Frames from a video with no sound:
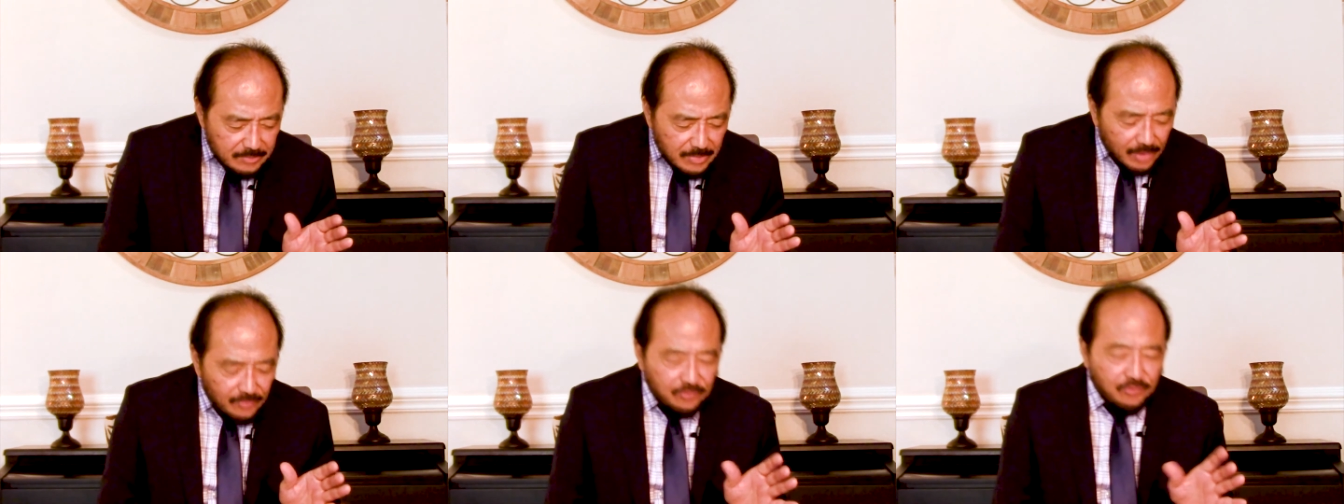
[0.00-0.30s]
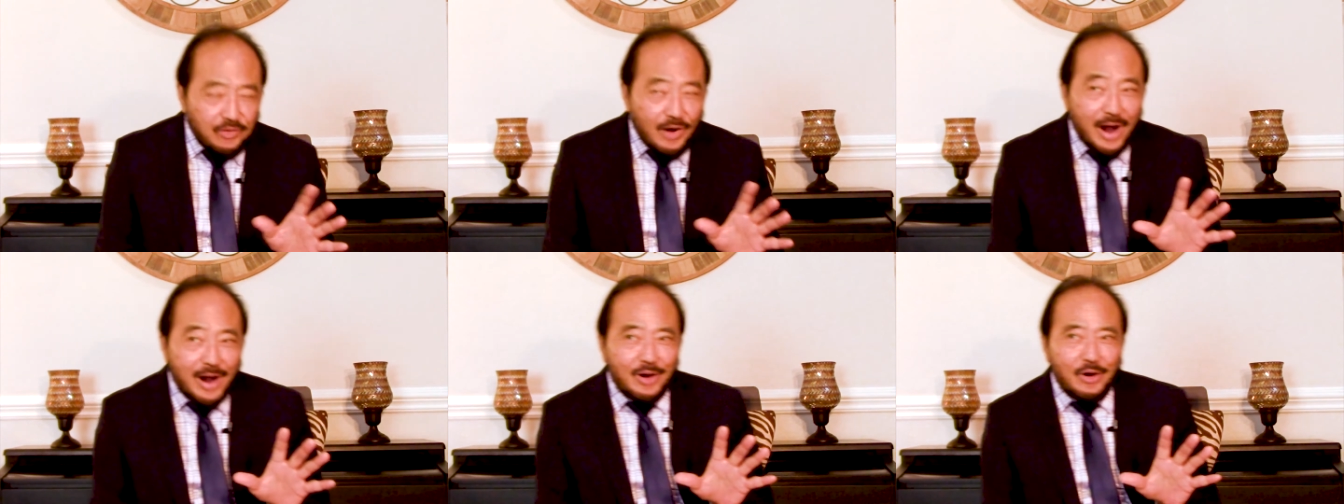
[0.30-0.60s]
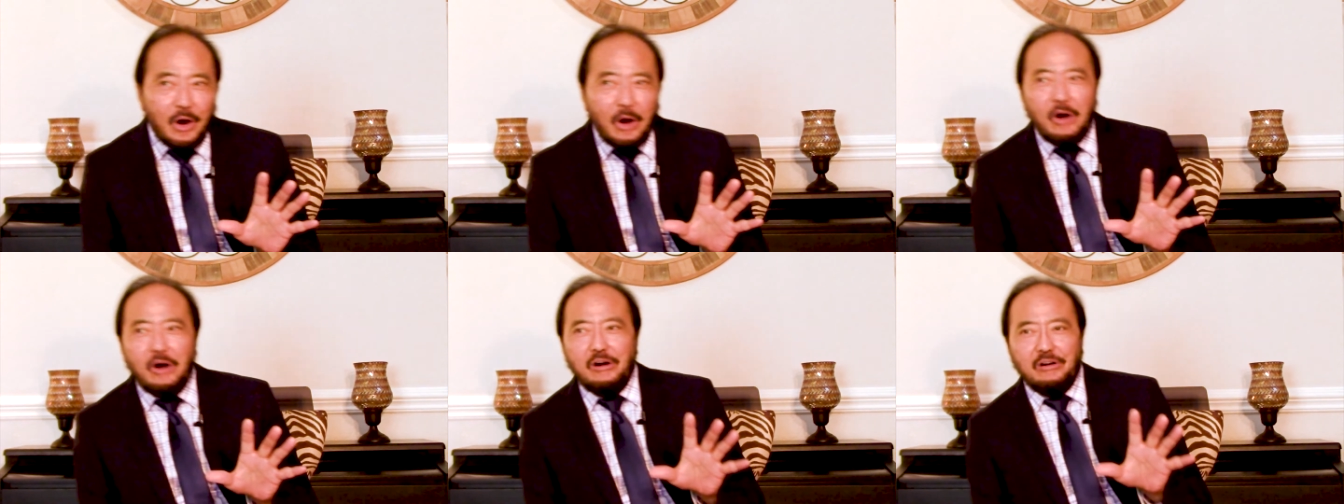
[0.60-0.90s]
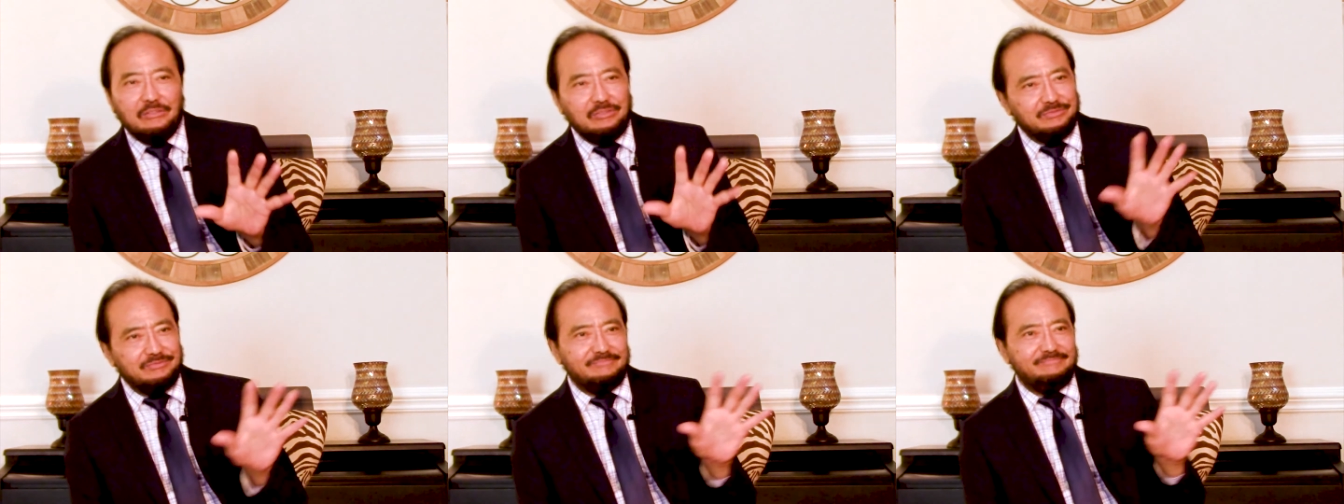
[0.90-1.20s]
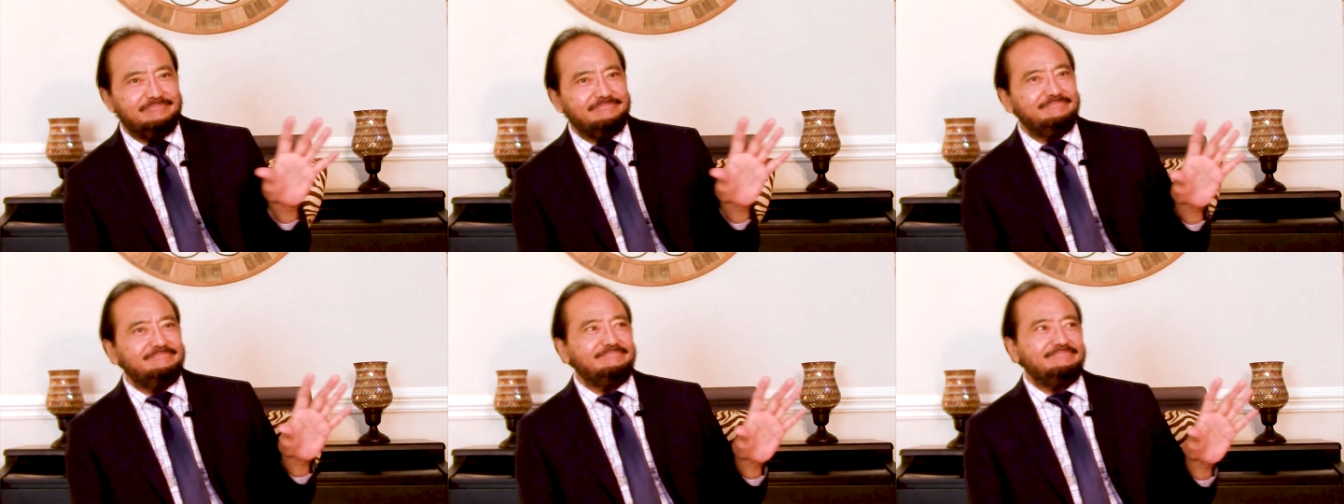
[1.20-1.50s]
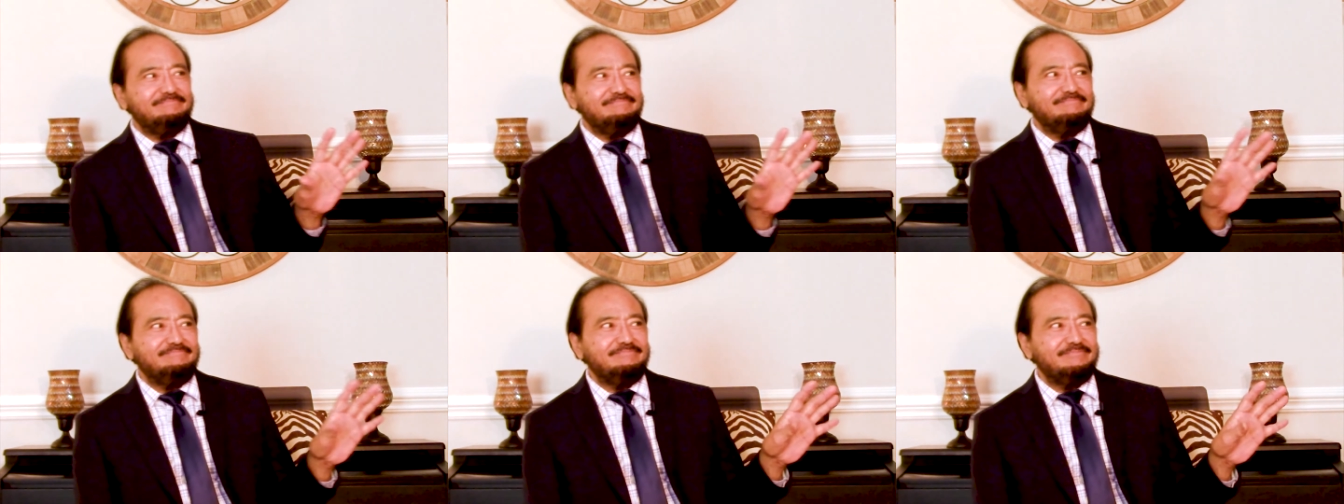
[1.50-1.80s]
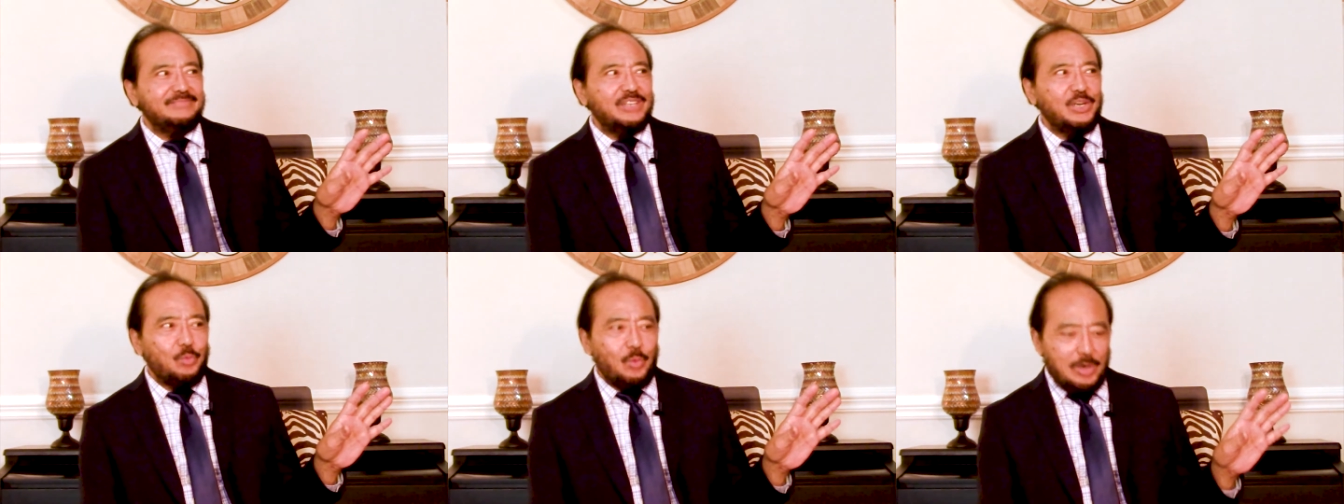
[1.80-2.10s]
afar off.
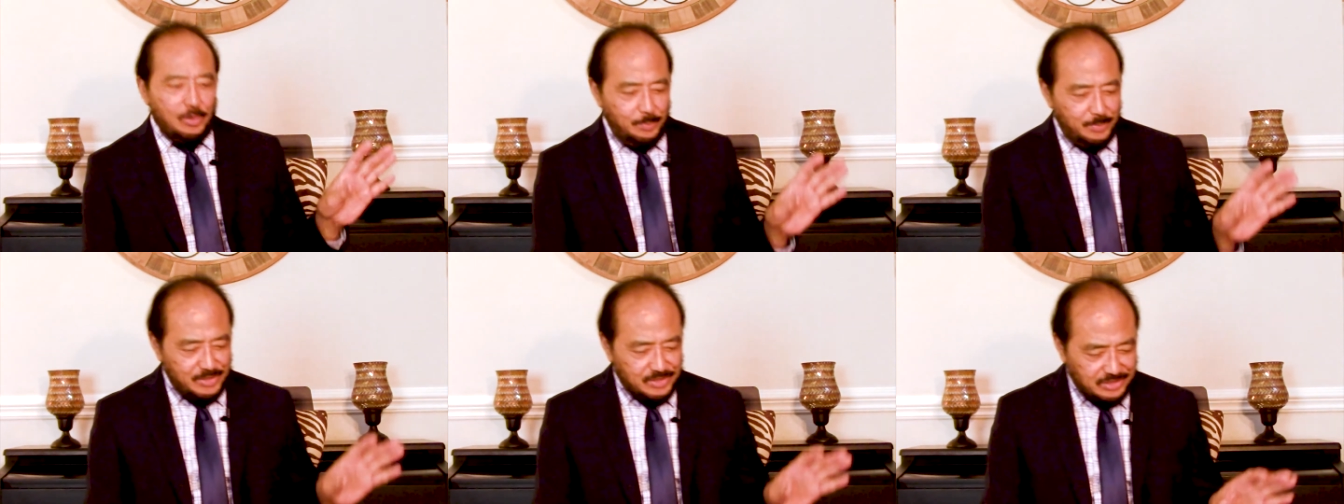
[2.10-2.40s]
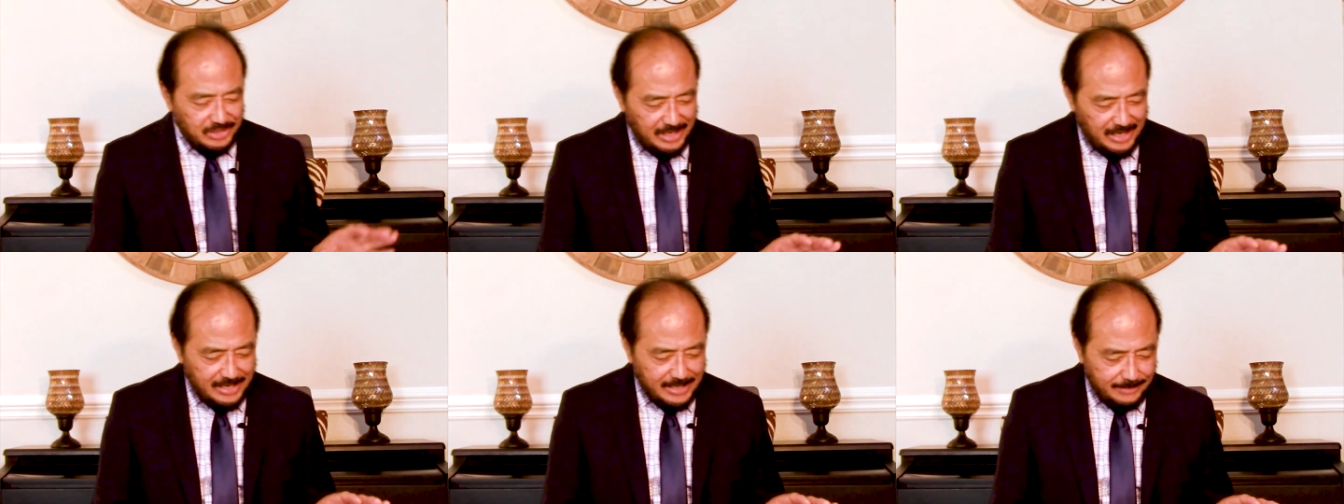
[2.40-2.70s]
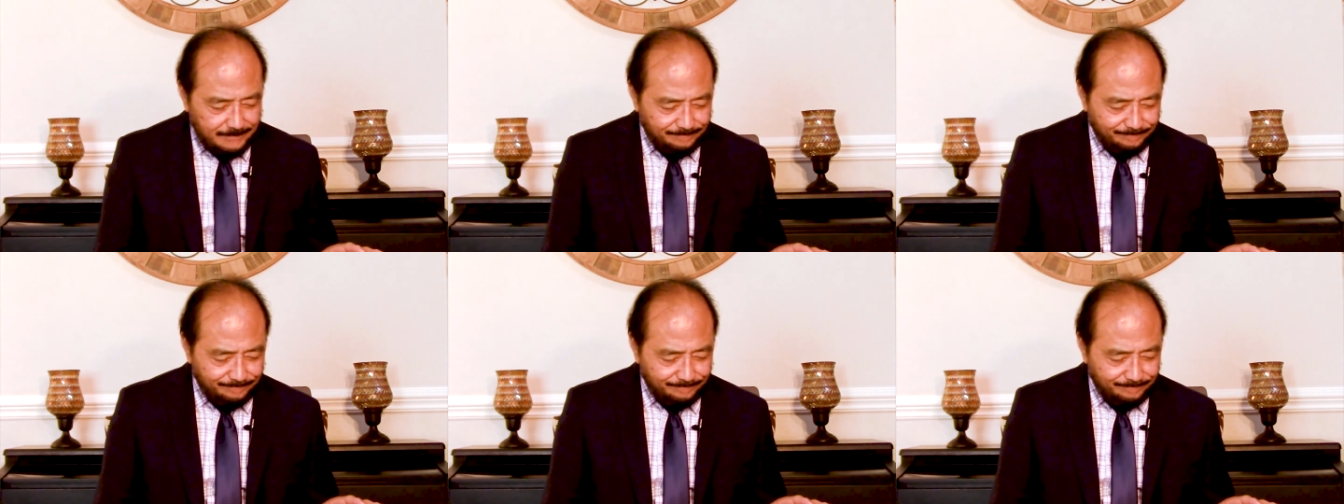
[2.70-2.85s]
didn't want to be seen.